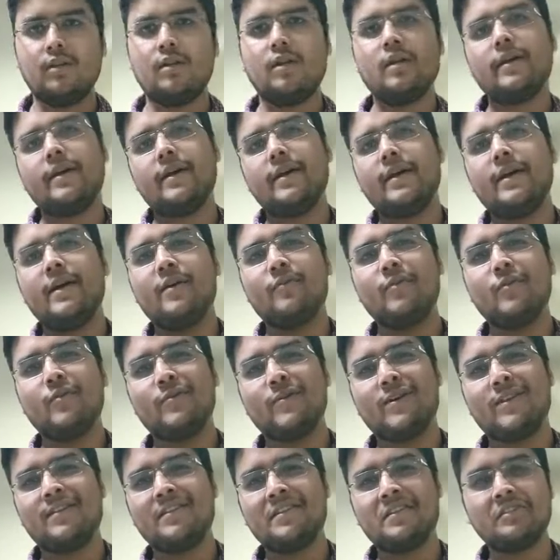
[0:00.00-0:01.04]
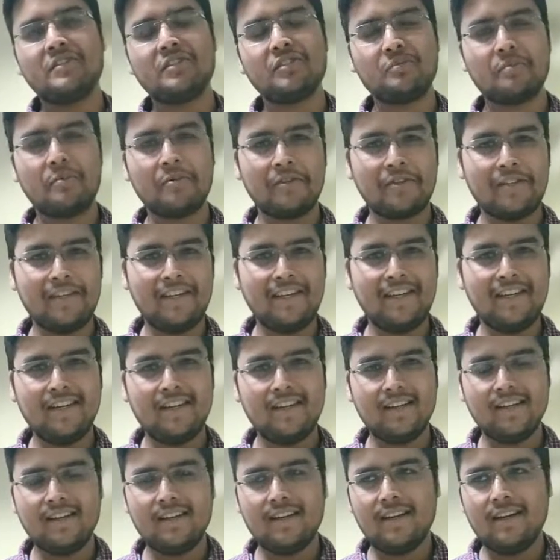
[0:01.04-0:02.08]
Hey everyone, this is Prateek.
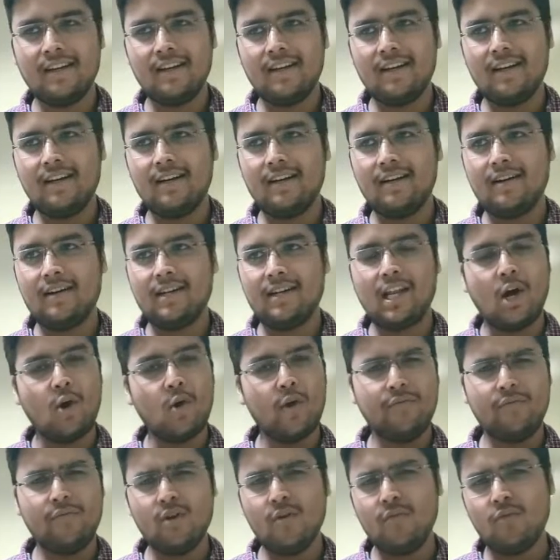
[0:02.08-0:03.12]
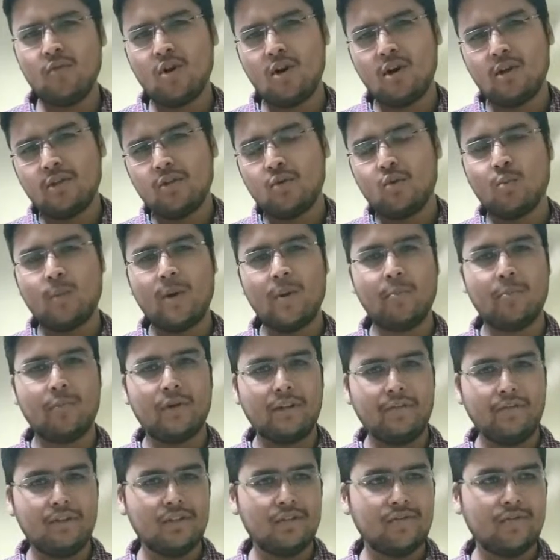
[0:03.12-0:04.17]
Now, if you have gone through my
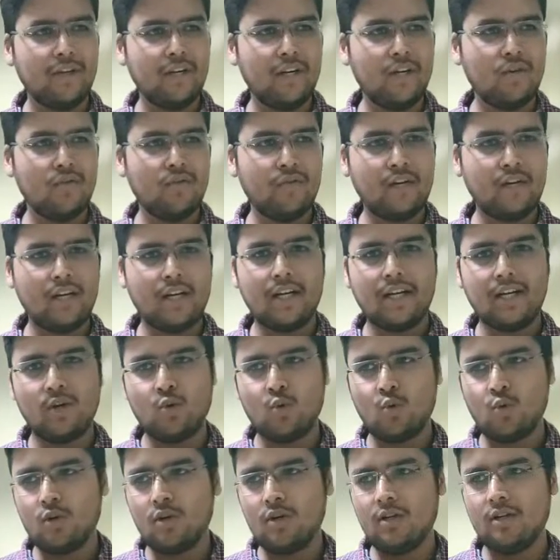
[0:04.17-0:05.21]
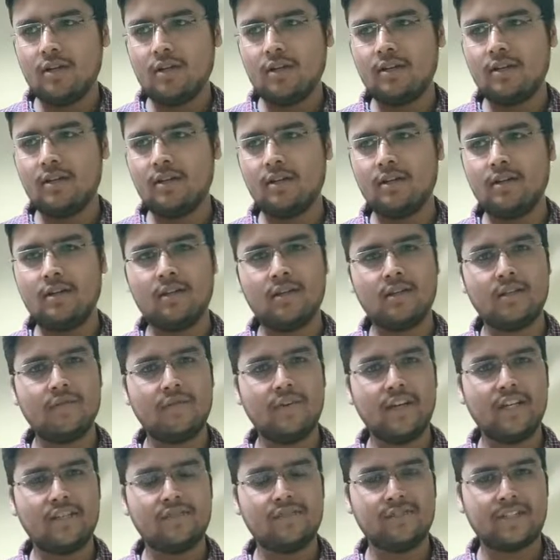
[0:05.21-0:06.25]
previous video where I told the
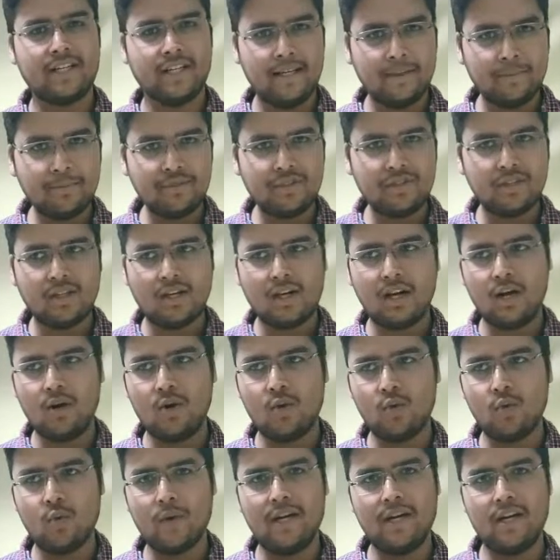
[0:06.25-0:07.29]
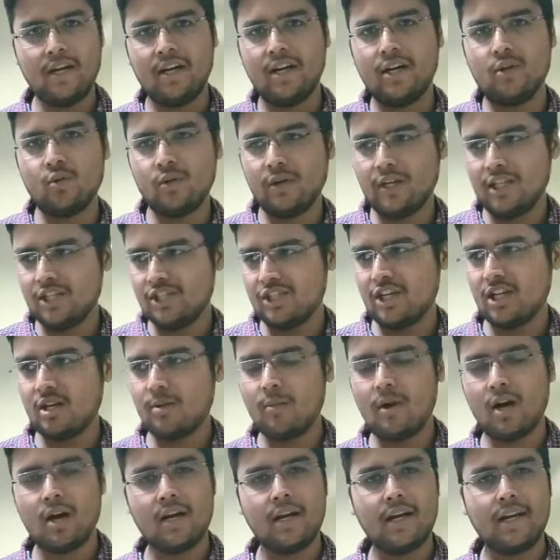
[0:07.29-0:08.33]
various steps how to enter into digital
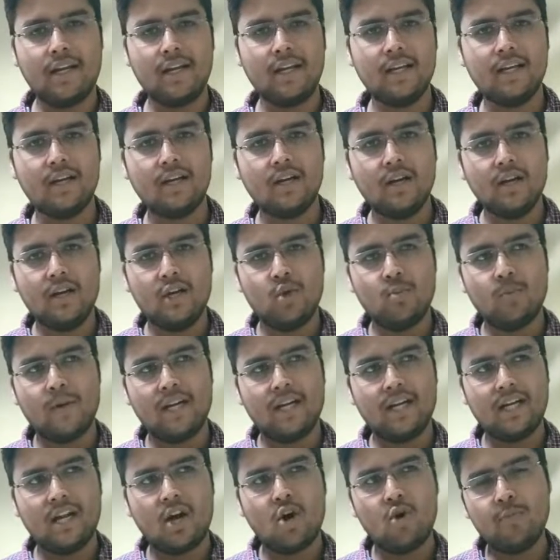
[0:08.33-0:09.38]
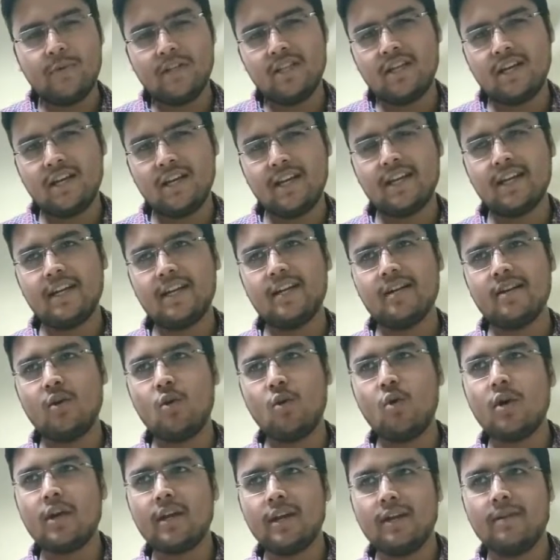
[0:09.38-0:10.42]
marketing, you might now be thinking,
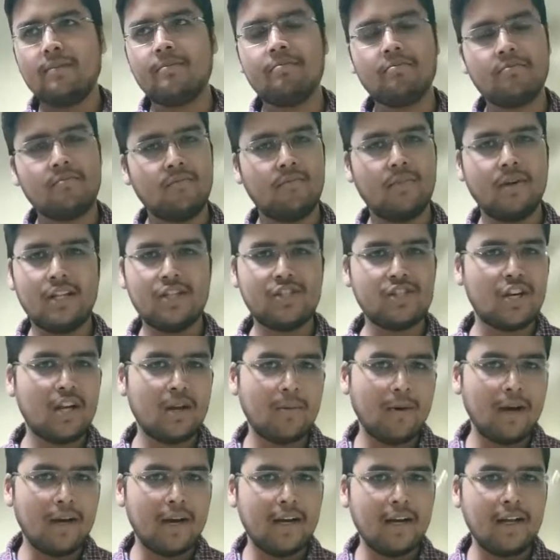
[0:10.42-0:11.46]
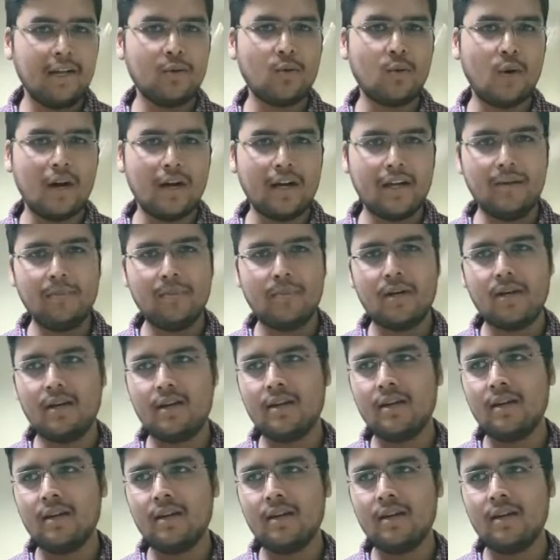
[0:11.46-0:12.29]
okay, digital marketing to aa gayi, but